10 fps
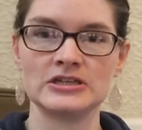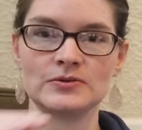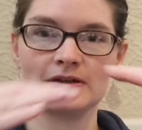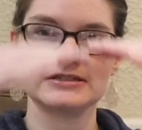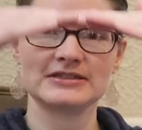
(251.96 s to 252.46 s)

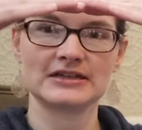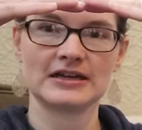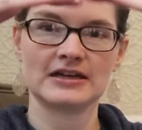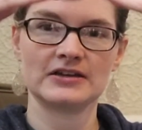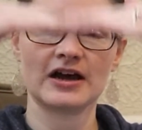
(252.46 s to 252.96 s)
So it's
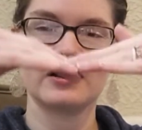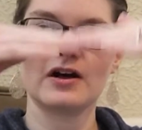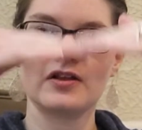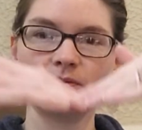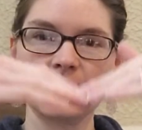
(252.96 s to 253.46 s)
not
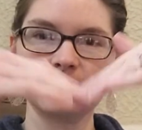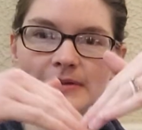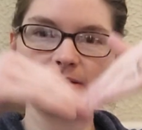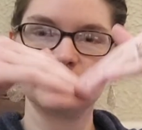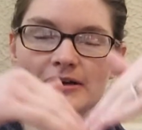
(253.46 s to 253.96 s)
all the
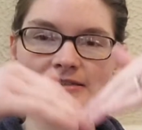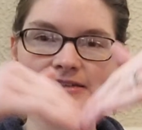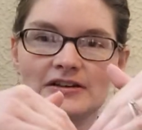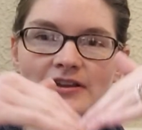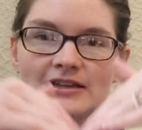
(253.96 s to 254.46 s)
weight being
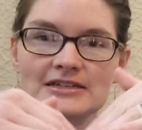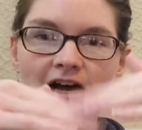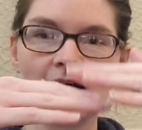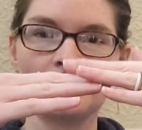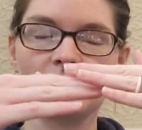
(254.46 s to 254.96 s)
pressed down on the
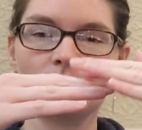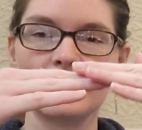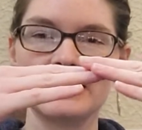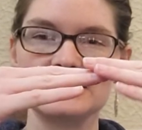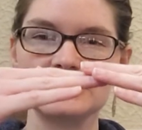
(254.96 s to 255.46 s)
top. The
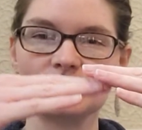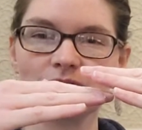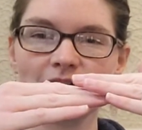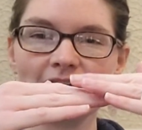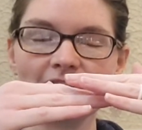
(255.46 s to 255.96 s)
way it's
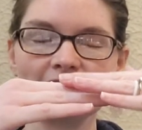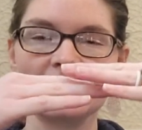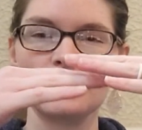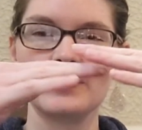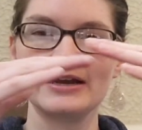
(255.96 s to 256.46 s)
created,
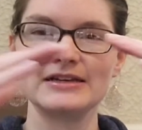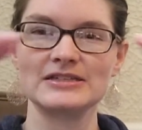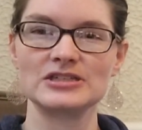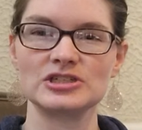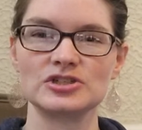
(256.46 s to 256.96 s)
that weight
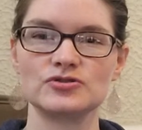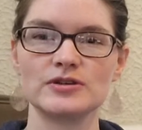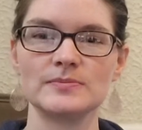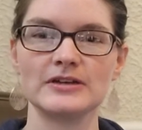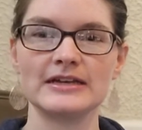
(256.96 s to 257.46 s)
is
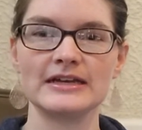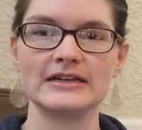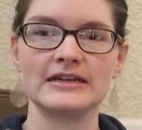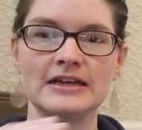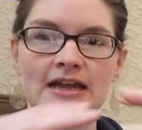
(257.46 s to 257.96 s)

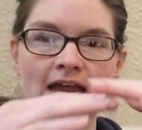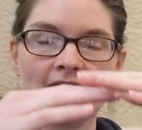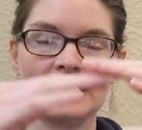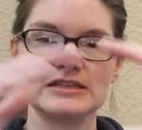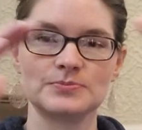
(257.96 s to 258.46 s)
distributed
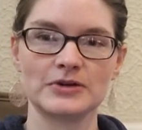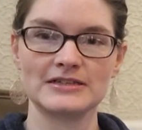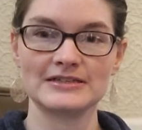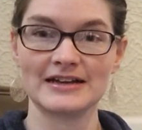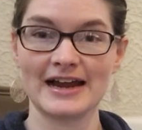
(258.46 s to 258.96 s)
and it's
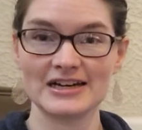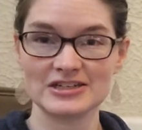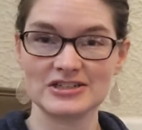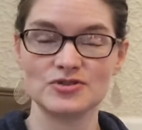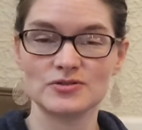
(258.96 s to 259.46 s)
pressed down
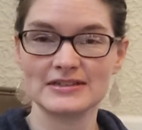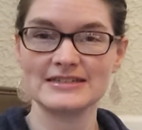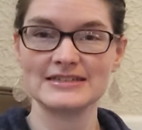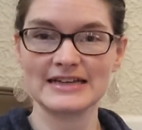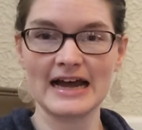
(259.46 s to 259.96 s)
actually to the
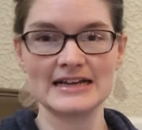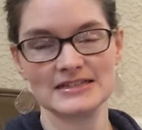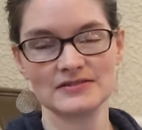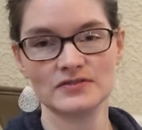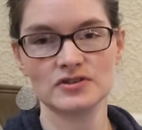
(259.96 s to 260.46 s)

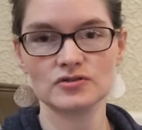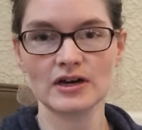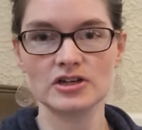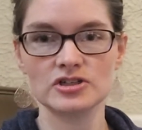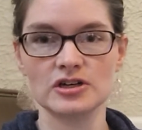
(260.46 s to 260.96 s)
sides of the
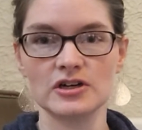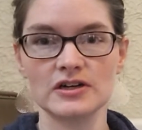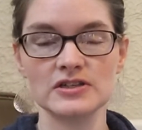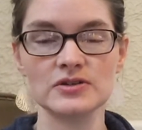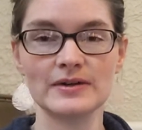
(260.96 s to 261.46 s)
structure.
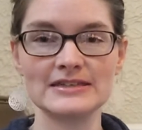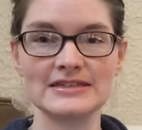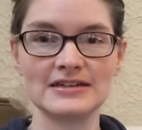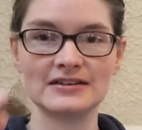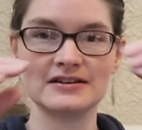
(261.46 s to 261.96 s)
So
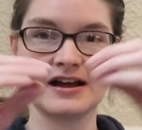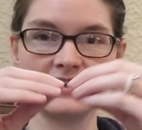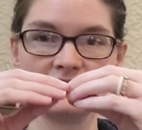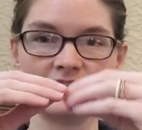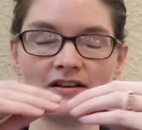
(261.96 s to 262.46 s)
it's
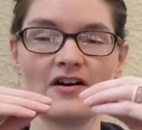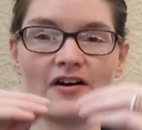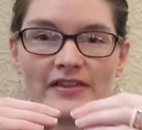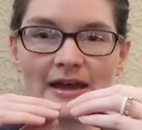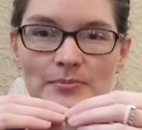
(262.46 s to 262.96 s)
not
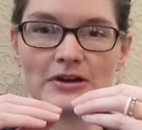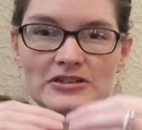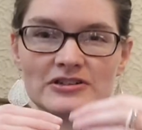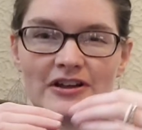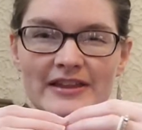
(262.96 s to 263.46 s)
all that
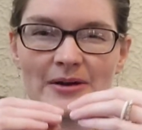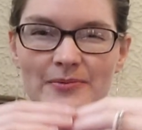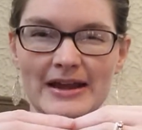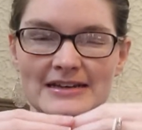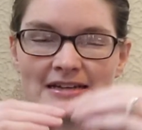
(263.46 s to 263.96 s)
pressure and all
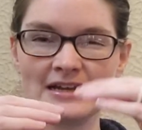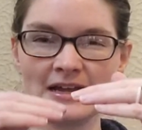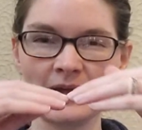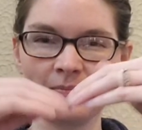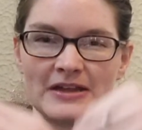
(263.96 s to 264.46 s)
that weight
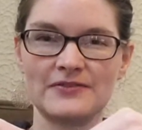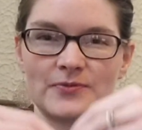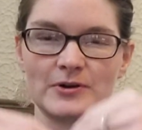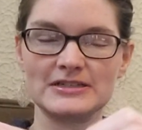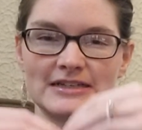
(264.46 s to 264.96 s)
being
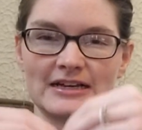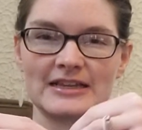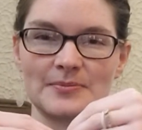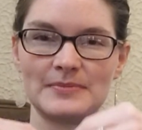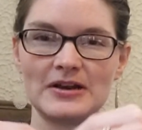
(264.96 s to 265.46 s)
forced down
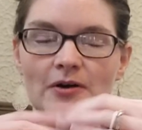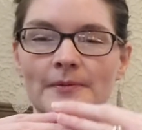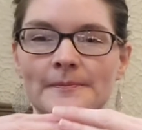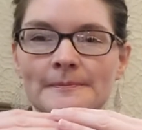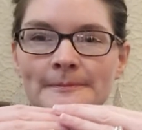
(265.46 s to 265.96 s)
in the middle